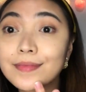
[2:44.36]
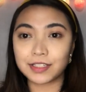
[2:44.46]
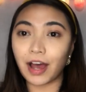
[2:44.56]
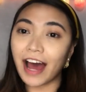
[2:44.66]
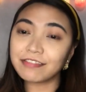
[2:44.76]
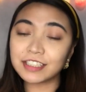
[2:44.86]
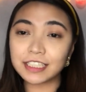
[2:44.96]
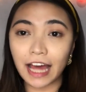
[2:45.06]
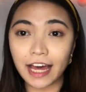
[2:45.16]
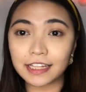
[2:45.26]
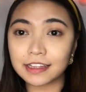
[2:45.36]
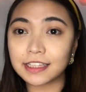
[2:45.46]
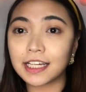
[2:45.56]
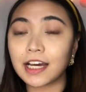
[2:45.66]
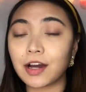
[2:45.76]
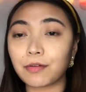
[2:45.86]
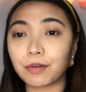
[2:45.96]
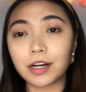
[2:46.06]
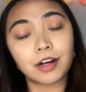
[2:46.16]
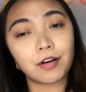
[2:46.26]
So after that,
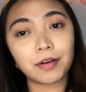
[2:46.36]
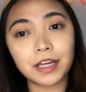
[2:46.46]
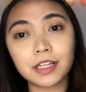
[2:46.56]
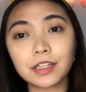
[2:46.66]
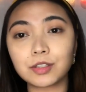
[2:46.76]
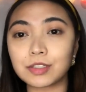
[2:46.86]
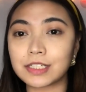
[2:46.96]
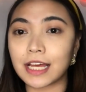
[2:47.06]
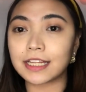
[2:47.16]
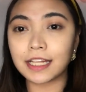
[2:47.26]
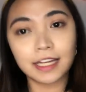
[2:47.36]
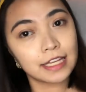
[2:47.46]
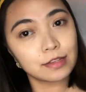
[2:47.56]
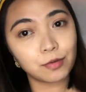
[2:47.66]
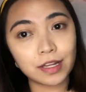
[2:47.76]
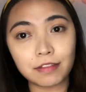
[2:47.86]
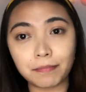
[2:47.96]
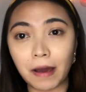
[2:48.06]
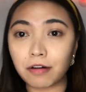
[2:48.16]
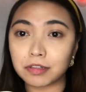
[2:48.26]
we're going to set it with
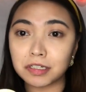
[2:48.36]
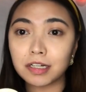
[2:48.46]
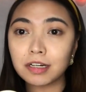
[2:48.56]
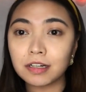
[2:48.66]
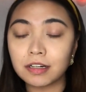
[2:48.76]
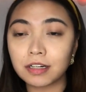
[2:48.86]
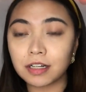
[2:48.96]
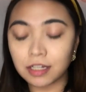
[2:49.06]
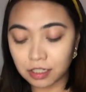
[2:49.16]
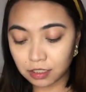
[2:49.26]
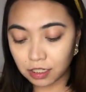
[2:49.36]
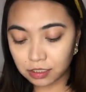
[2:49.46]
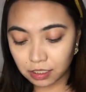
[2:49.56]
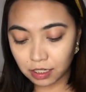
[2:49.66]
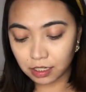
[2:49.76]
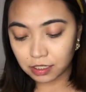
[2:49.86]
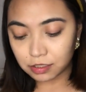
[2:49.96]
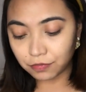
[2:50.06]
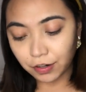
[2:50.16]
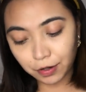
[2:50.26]
powder. This
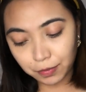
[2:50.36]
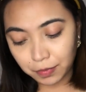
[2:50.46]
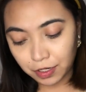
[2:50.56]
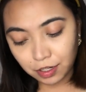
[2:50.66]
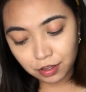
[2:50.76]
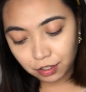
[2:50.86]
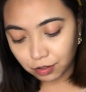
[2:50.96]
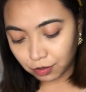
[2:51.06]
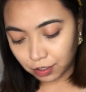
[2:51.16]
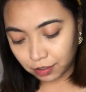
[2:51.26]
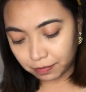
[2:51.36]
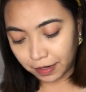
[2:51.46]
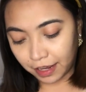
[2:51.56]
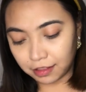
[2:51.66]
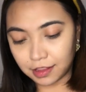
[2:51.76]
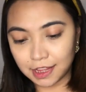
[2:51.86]
is from another local brand.